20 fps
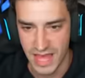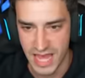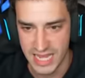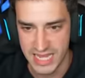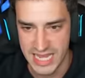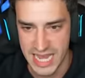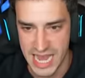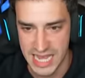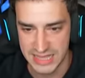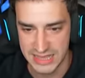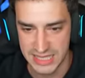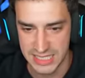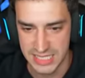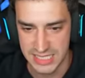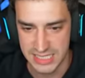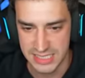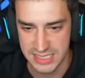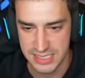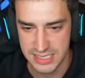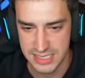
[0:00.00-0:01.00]
I got
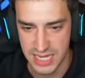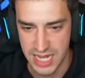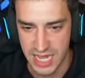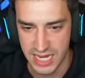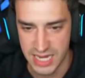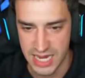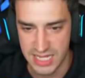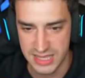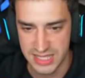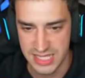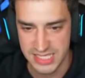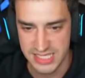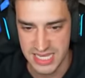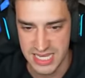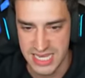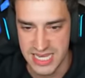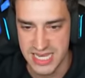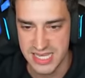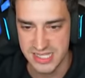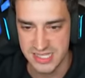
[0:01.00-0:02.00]
this. I got this
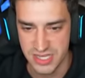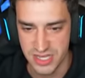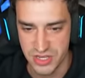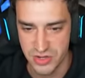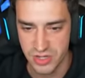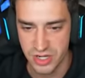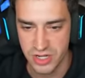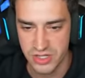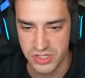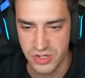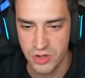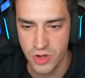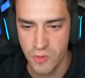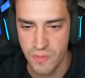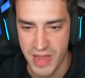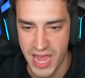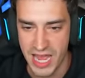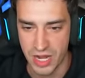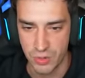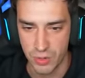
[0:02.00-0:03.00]
easy. You can also go
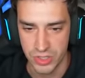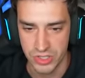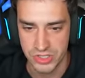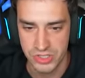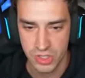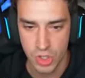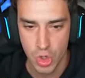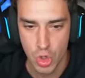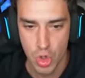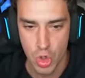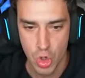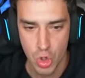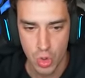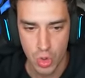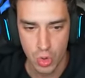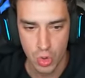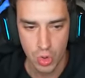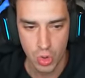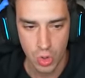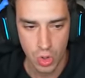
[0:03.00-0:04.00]
backwards.
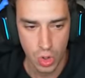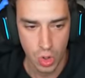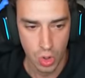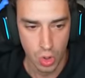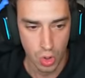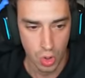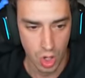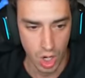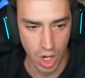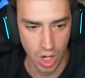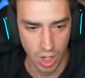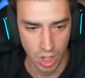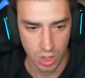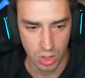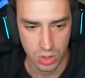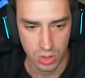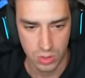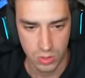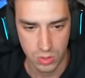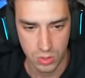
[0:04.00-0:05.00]
Oh!
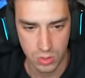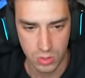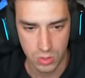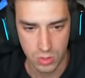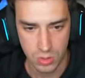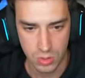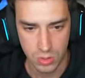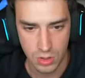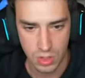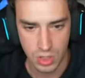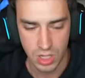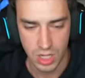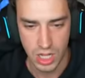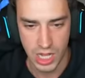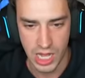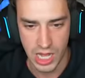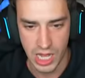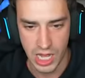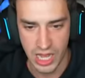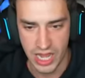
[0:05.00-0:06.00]

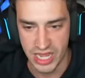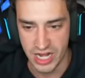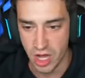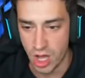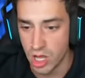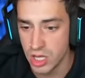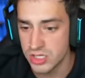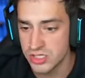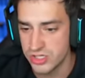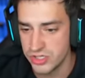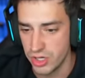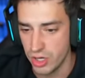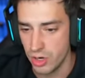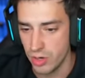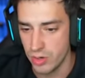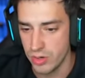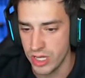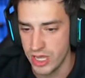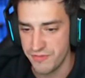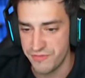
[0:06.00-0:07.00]
Uh, and
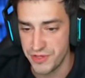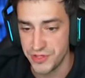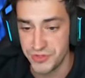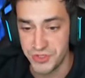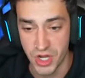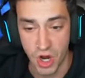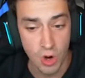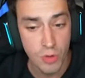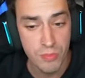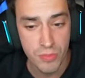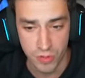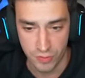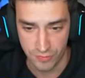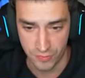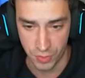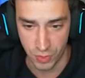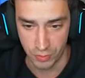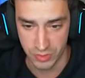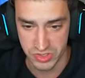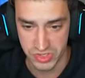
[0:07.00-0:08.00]
also, if you don't move
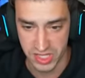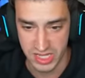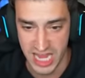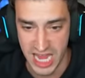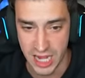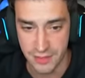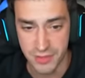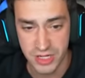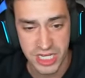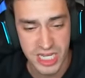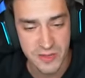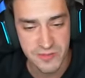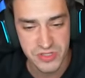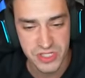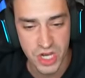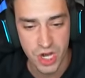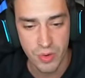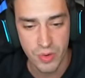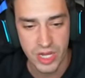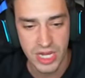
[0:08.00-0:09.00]
forwards, the camera keeps
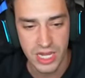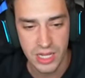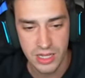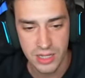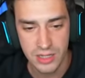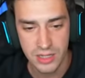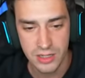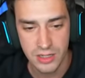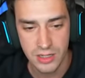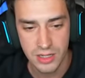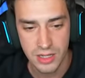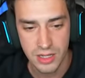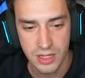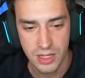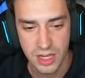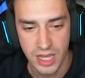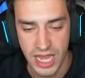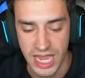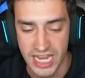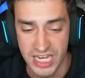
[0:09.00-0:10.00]
going,
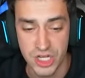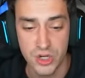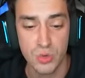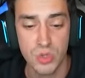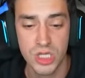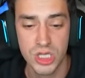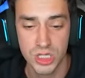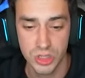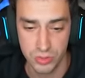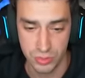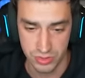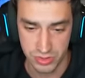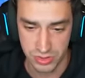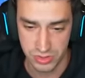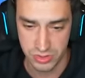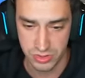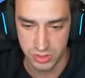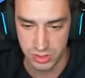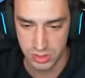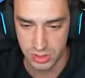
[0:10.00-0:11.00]
and you will
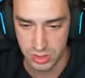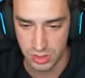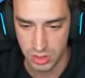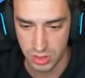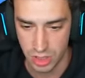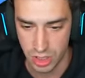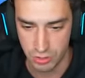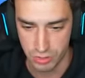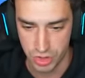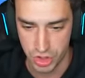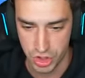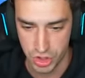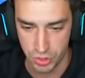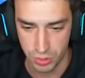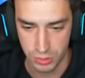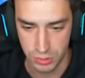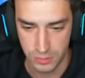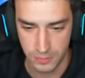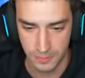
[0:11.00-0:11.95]
lose. Oh, shoot.